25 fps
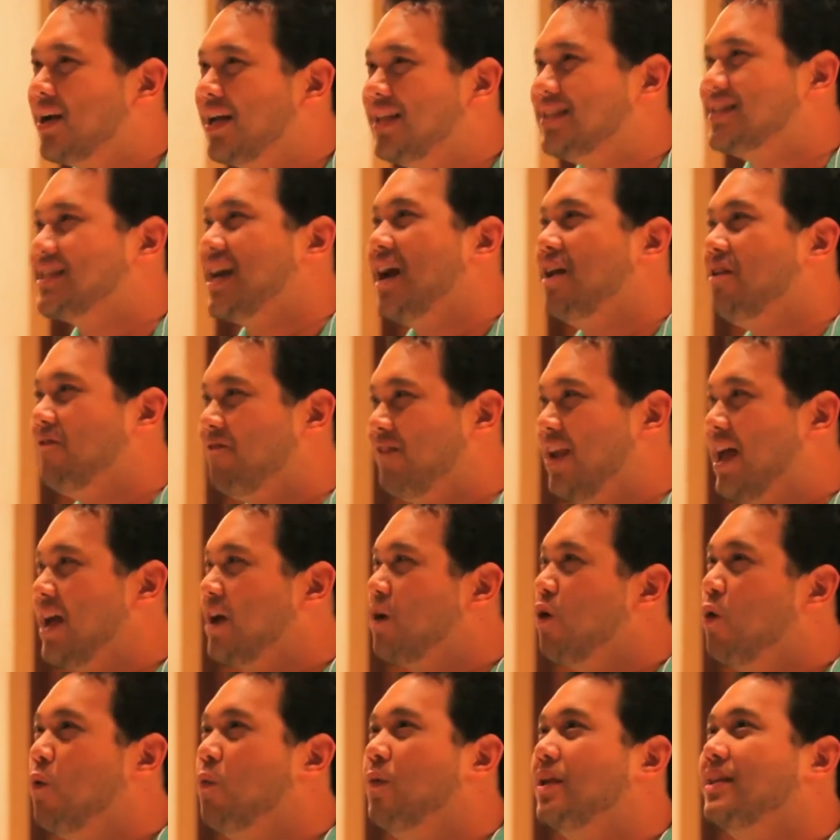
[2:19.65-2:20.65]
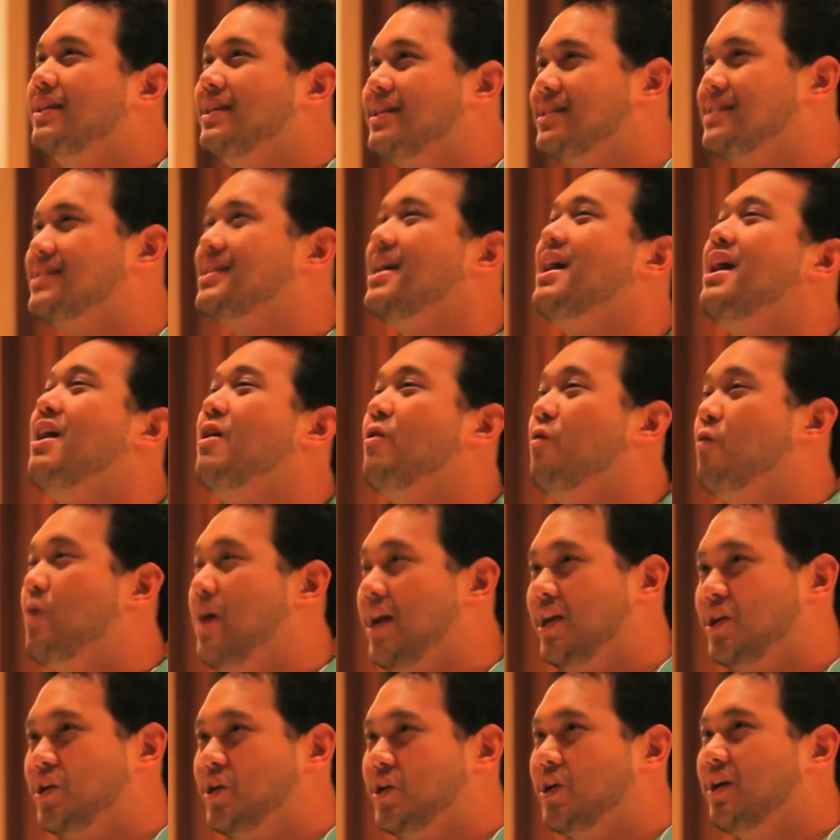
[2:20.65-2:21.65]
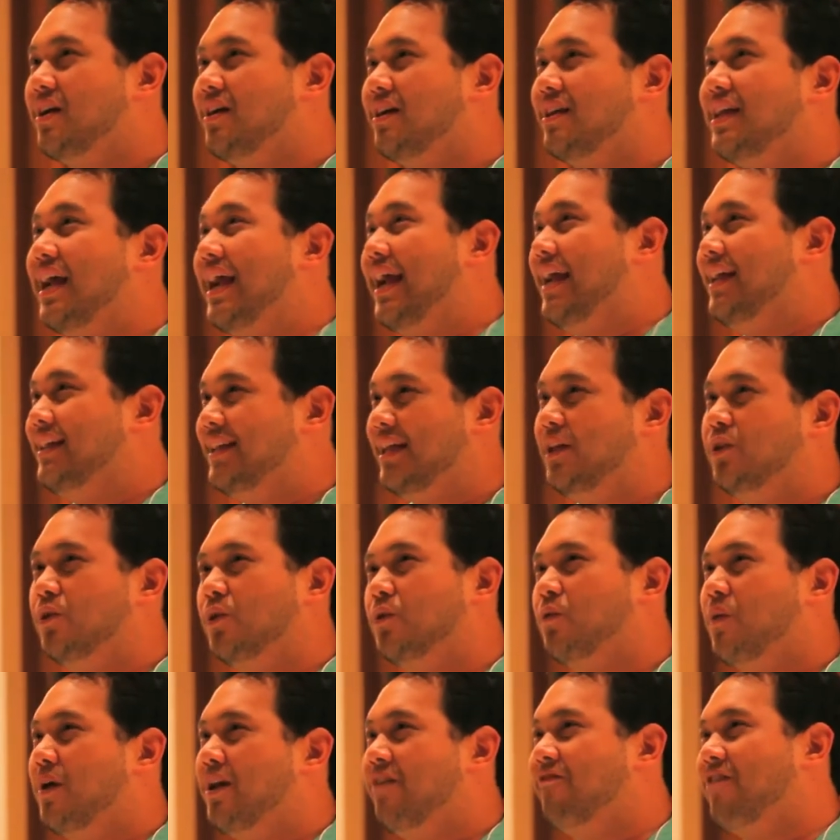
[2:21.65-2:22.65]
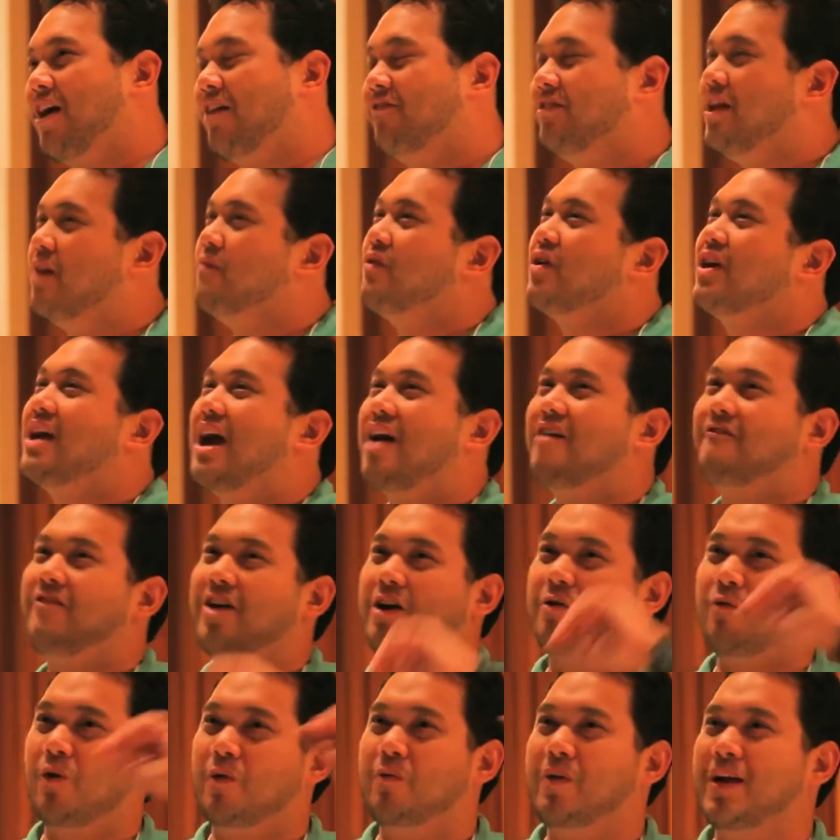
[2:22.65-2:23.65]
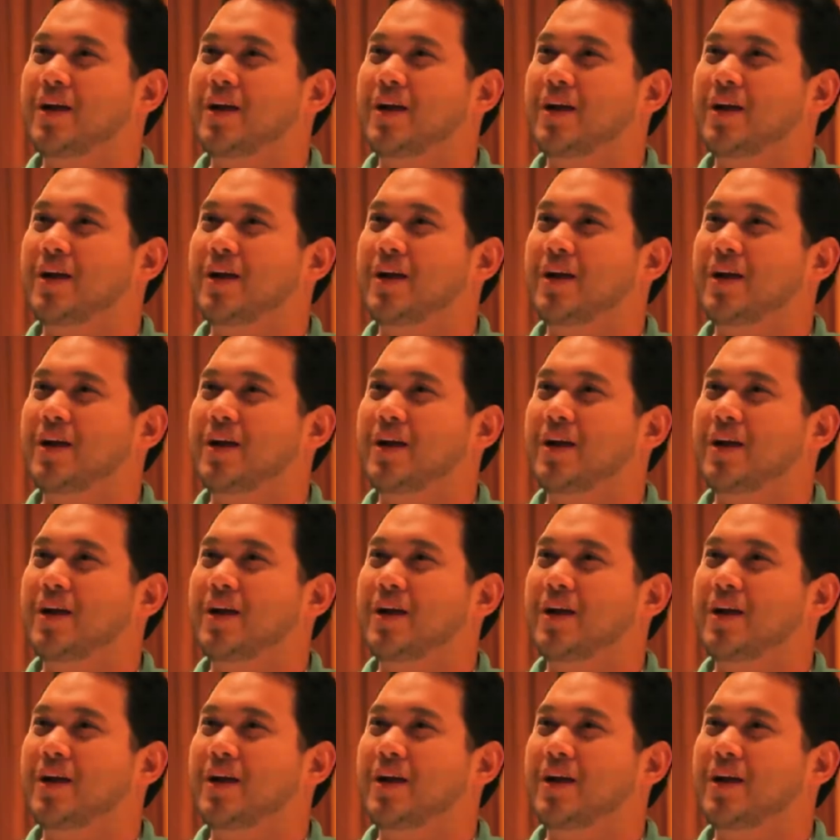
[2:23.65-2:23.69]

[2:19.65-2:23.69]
It's kind of like, oh, will this reach the 18 to 25 demographic? Will we